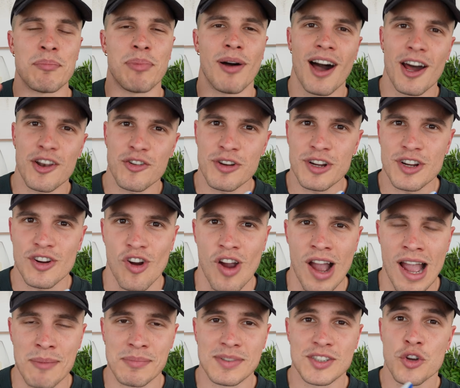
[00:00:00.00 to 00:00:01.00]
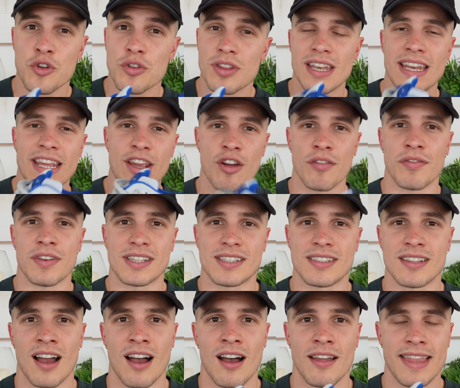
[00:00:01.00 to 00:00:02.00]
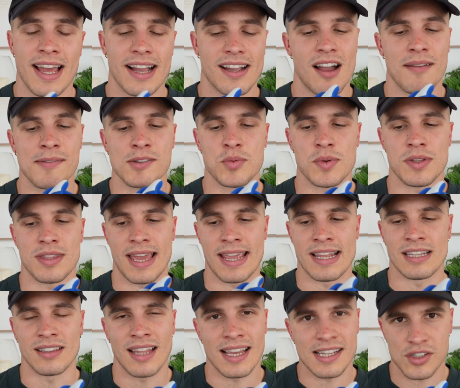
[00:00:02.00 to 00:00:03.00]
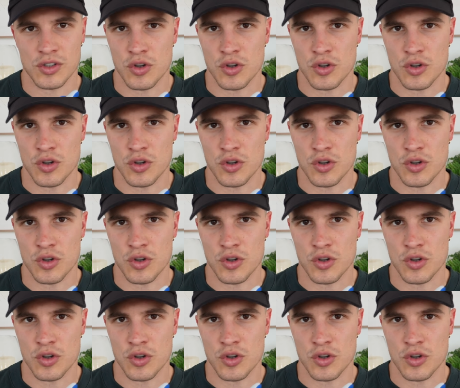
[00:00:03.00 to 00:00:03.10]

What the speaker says: partner in crime to the Neo Vista that comes with a less